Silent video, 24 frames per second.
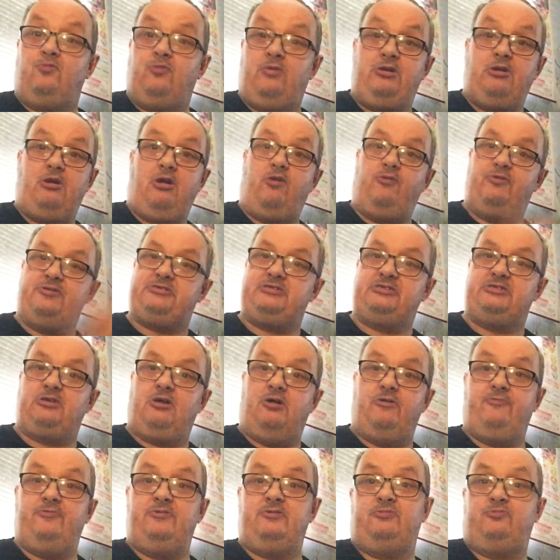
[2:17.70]
when all this is
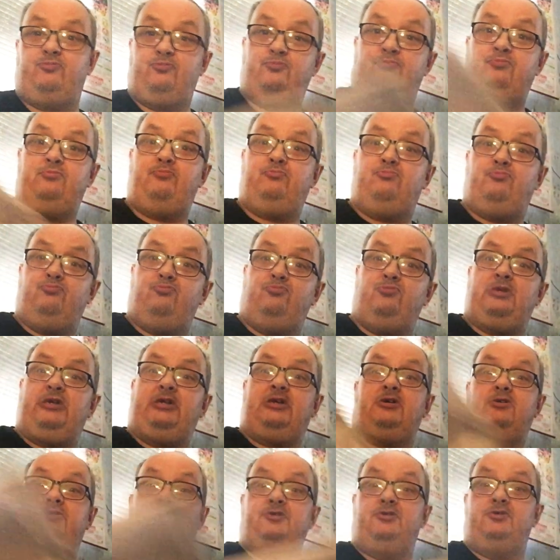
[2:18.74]
over, we
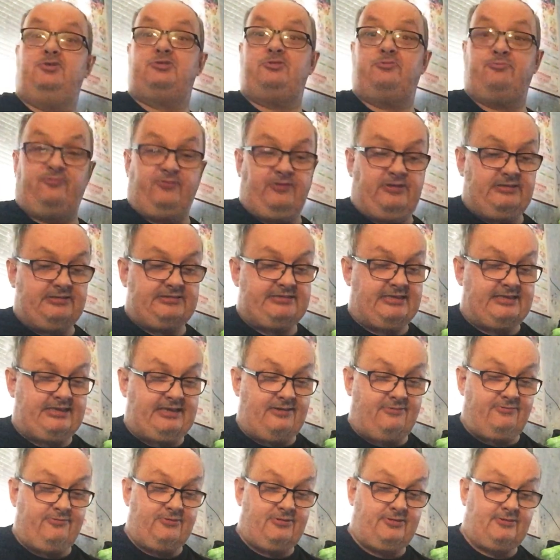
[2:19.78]
could do something
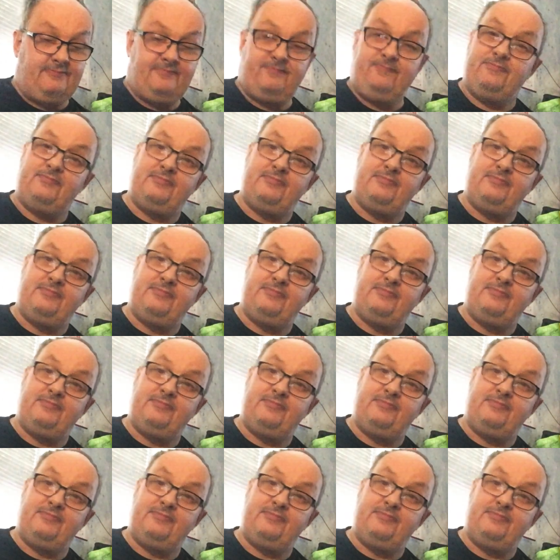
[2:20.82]
together.